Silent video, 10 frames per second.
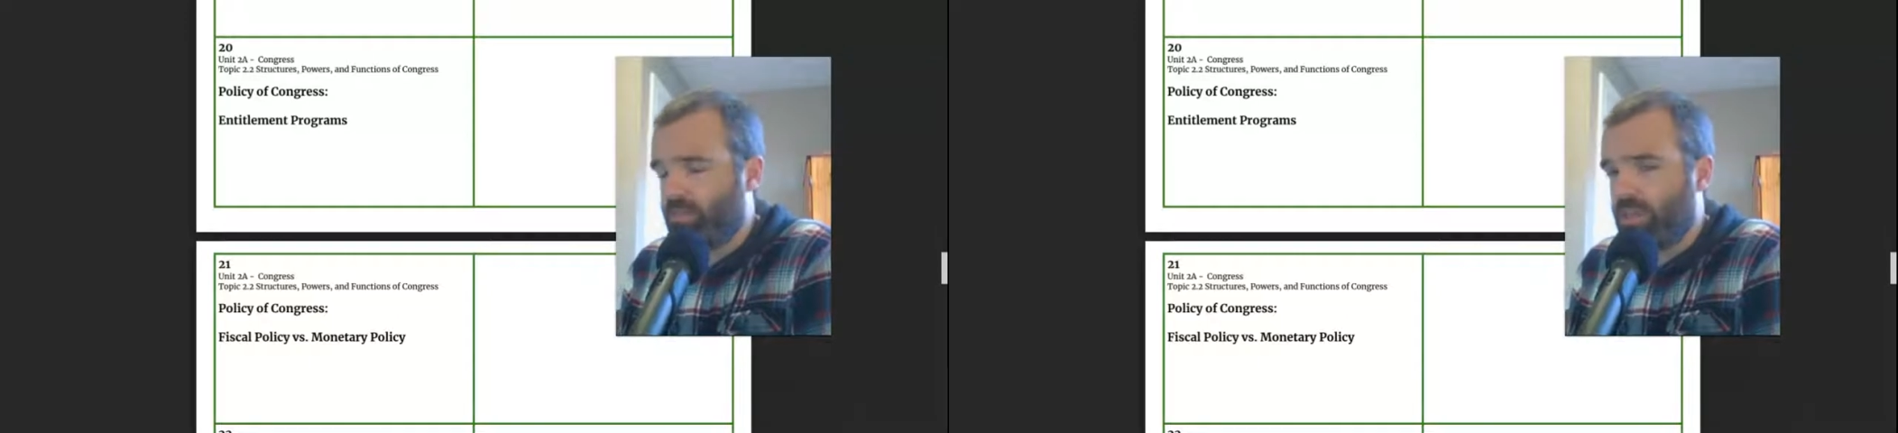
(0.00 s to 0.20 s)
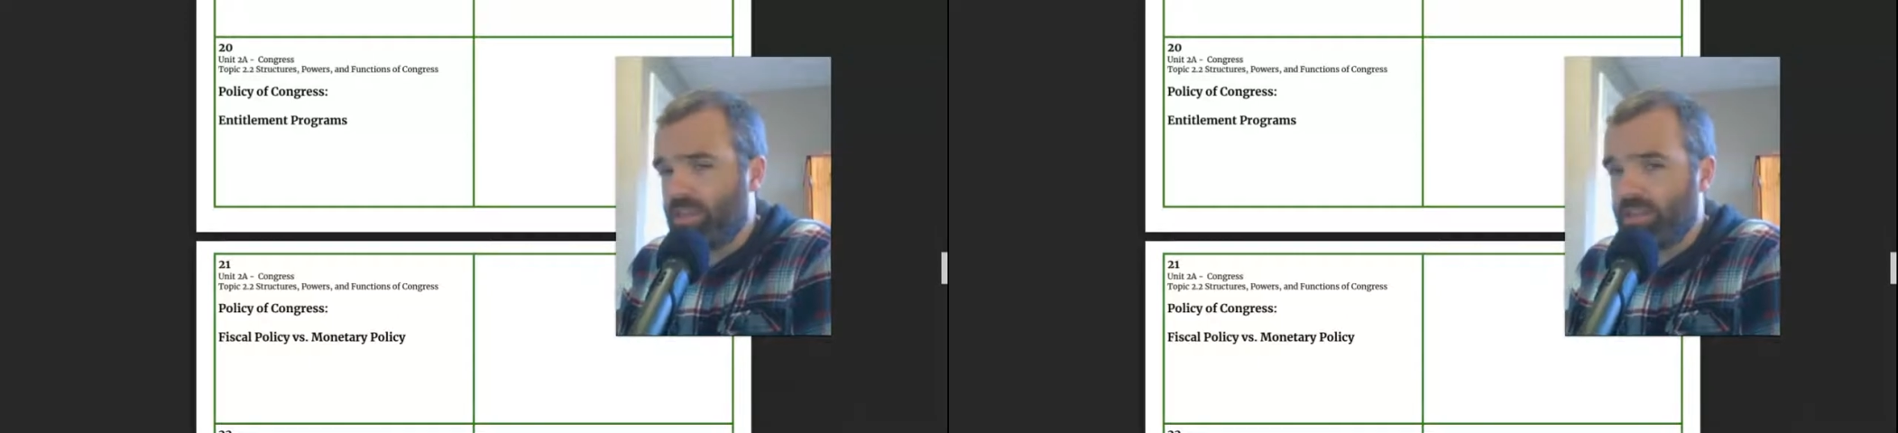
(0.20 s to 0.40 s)

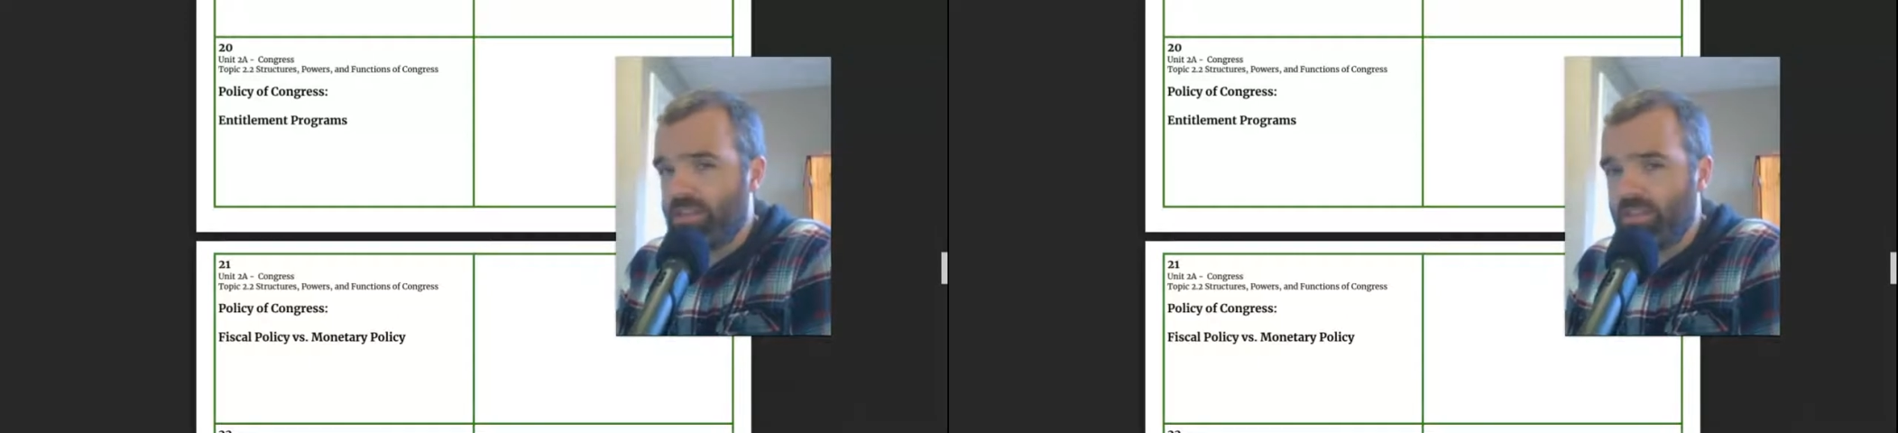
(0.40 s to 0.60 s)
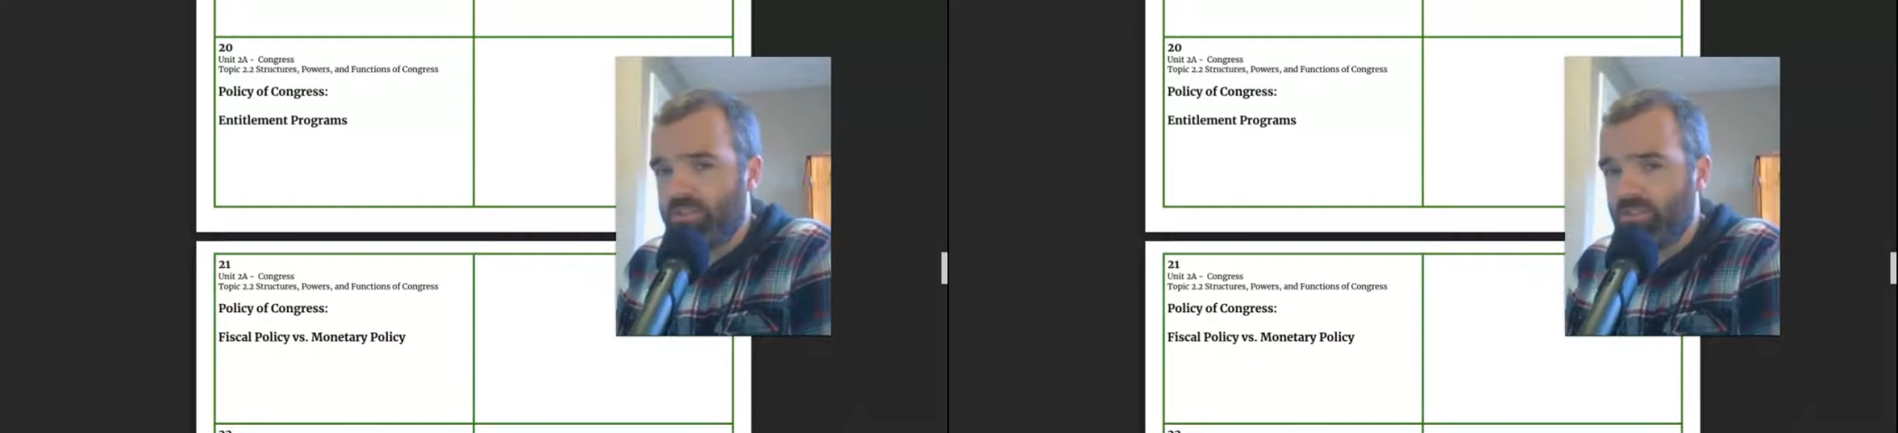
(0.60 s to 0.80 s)
and
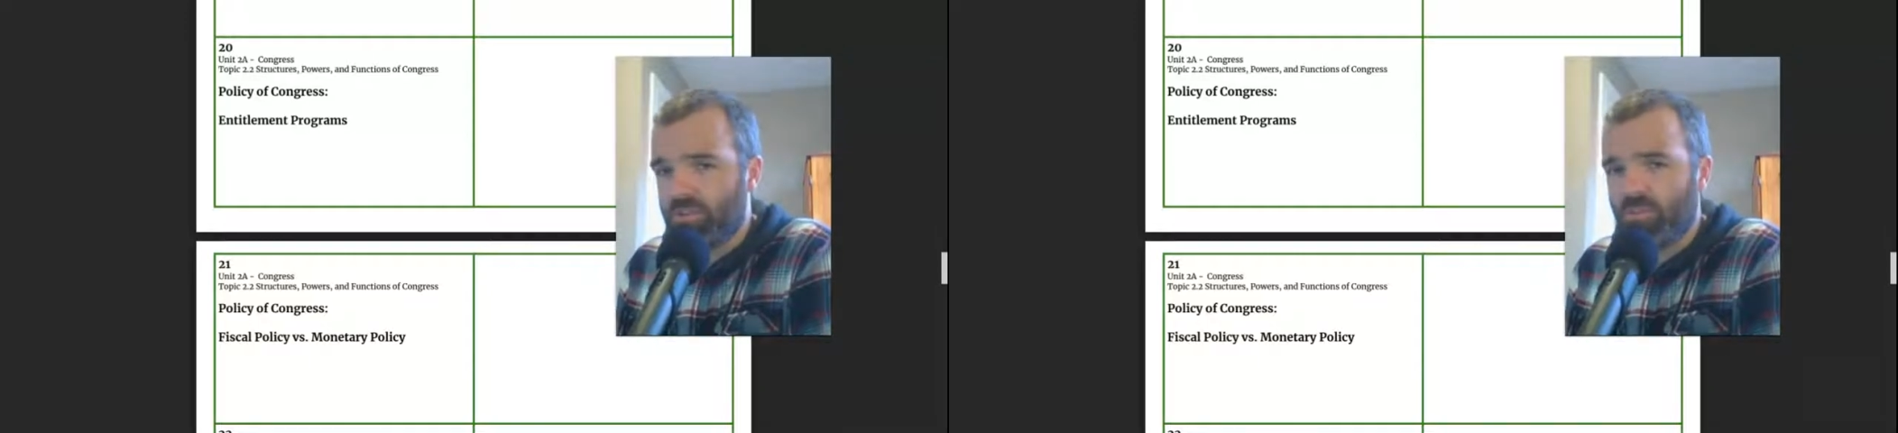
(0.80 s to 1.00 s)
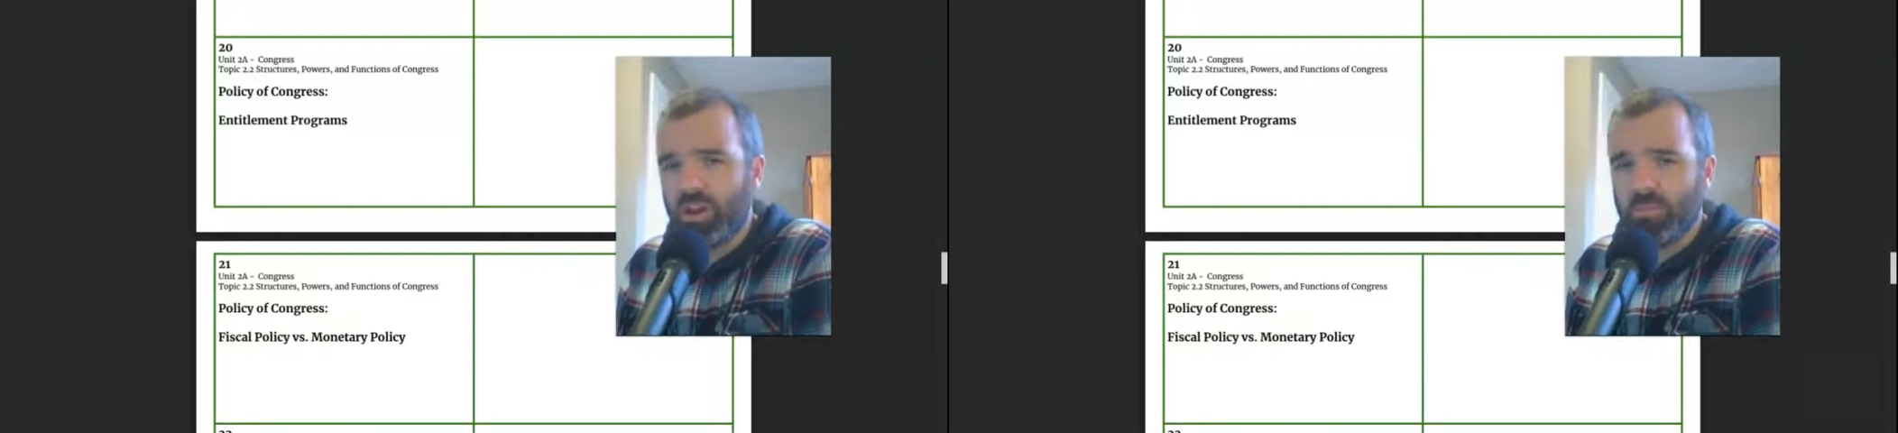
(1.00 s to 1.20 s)
these are
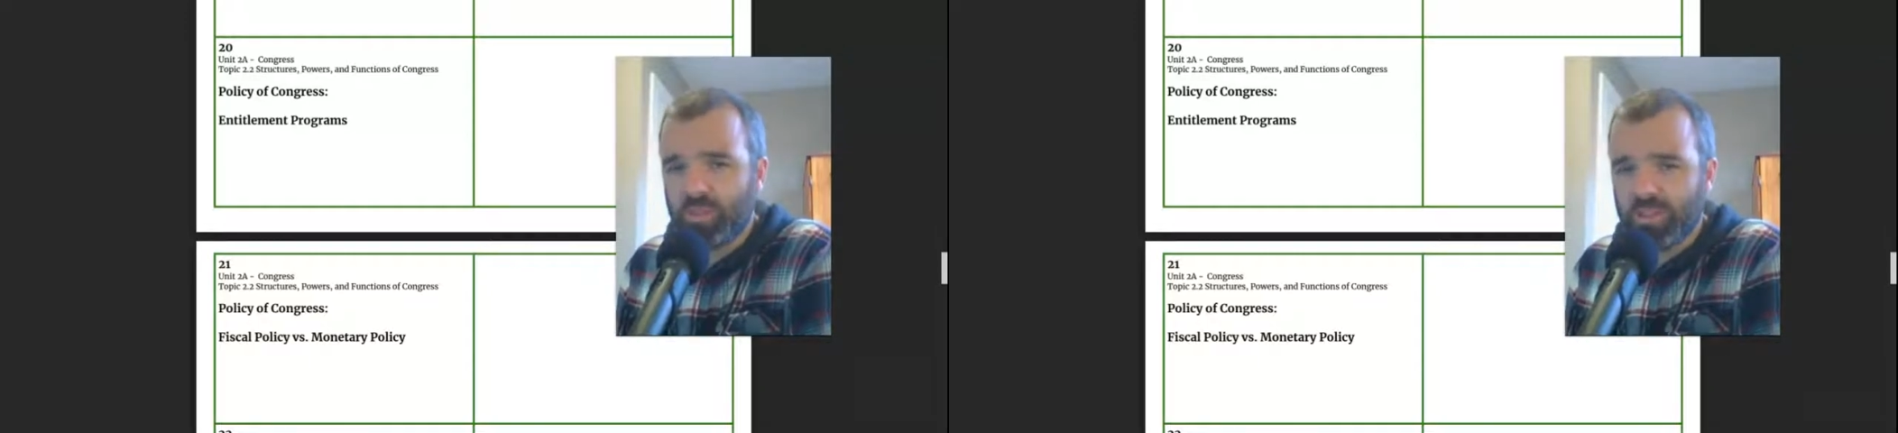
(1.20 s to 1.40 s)
incredibly